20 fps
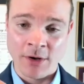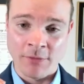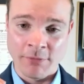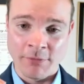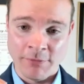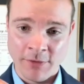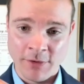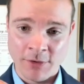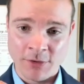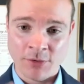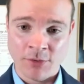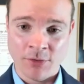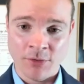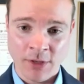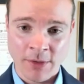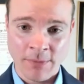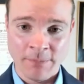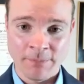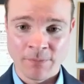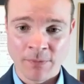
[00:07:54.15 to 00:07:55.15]

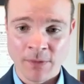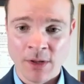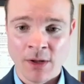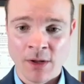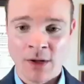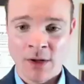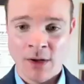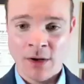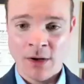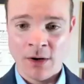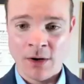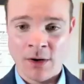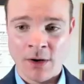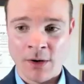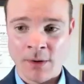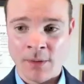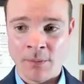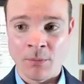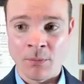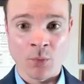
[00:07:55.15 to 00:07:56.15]
officially
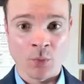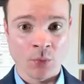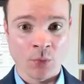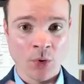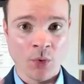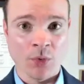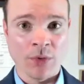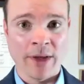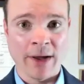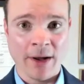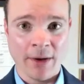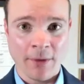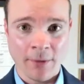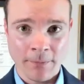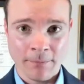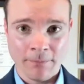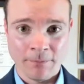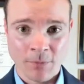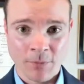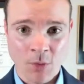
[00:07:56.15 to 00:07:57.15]
rolled
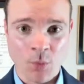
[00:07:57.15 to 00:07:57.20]
out.